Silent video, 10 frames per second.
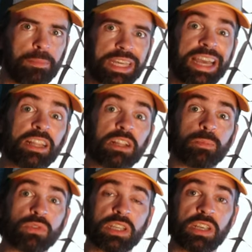that
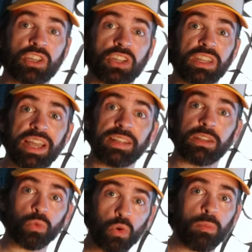mechanical precision
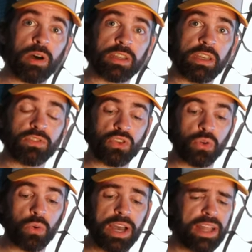that a robot gives you.